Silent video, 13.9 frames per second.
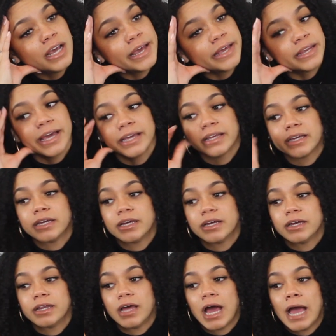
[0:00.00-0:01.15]
And like,
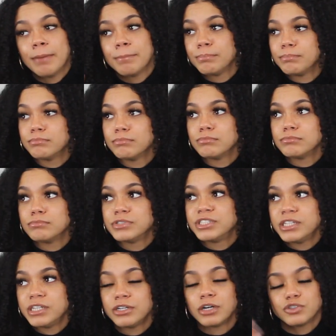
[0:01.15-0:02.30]
I'm sitting